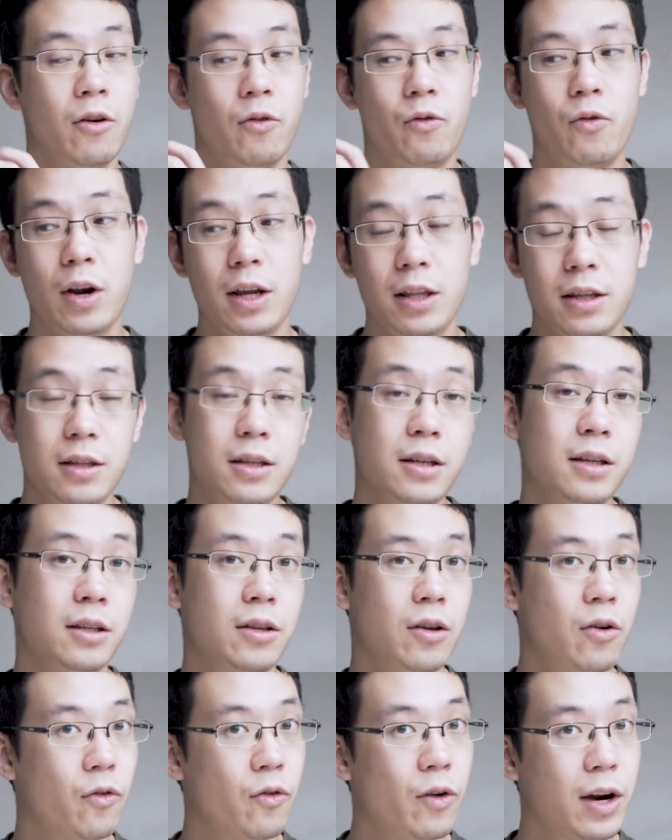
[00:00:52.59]

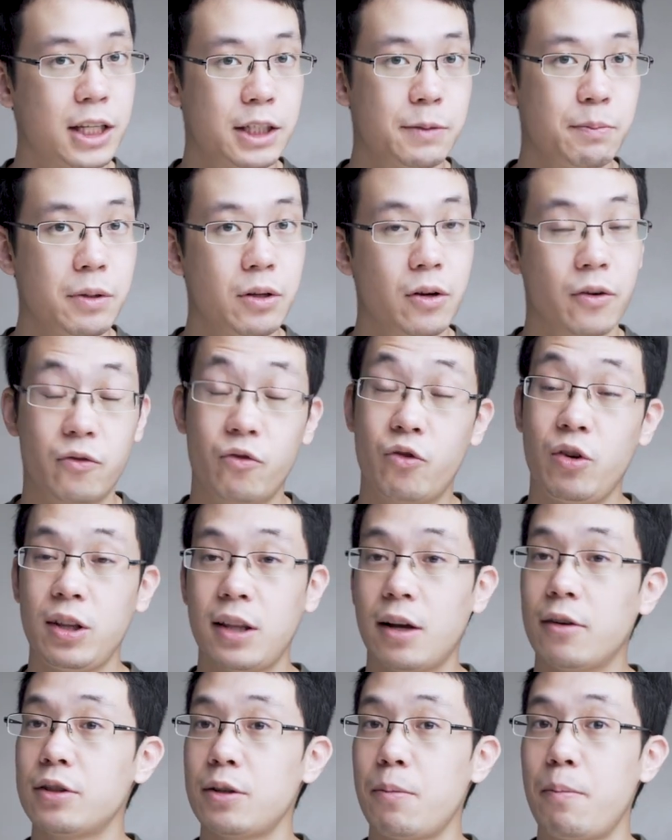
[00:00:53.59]
rated write speed of
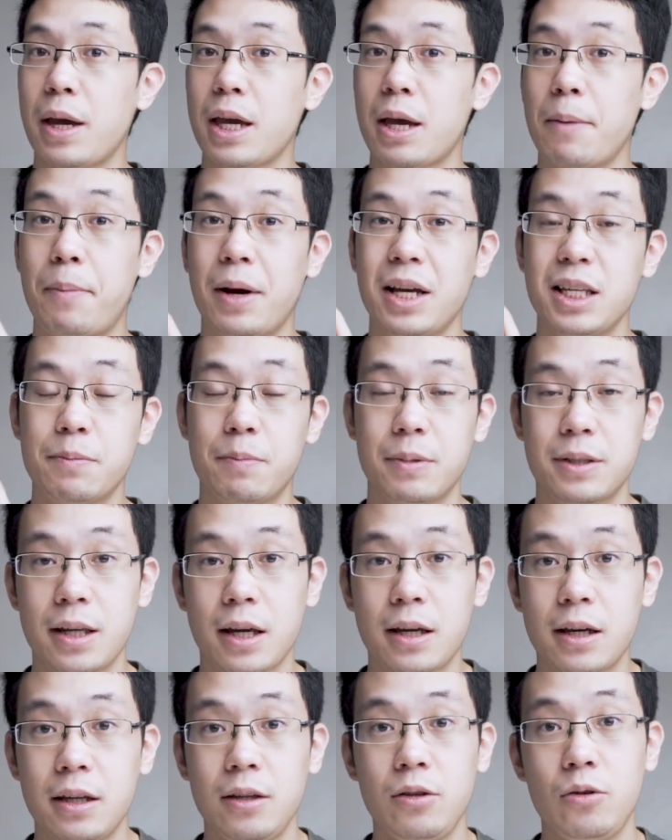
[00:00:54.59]
3000 megabytes per
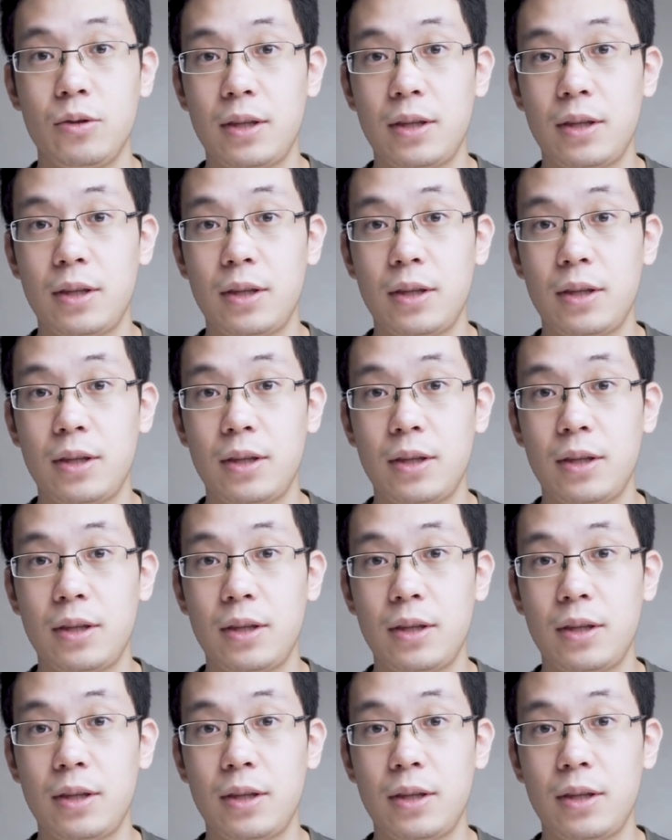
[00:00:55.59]
second,